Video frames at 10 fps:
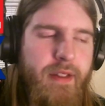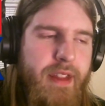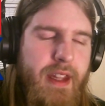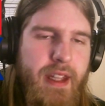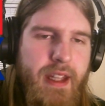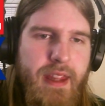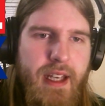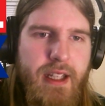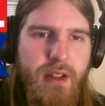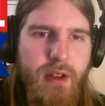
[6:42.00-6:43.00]
like that.
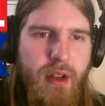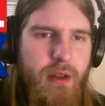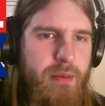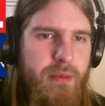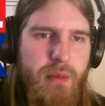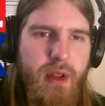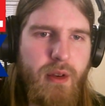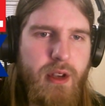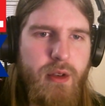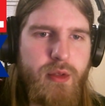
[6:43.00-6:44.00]
So they're
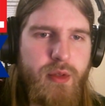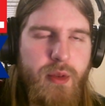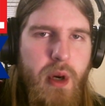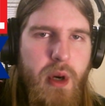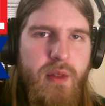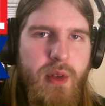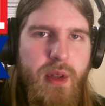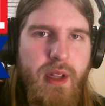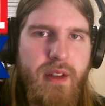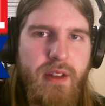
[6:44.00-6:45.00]
huge for Marvel.
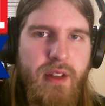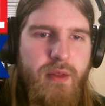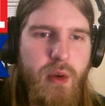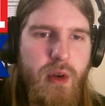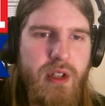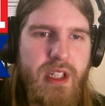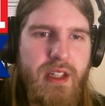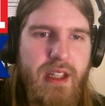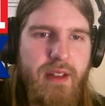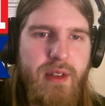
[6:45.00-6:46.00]
It's unfortunate
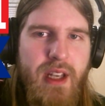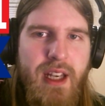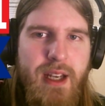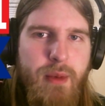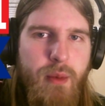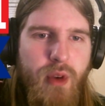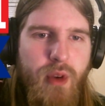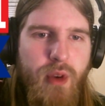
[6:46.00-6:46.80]
they've. Well, if you think about some of the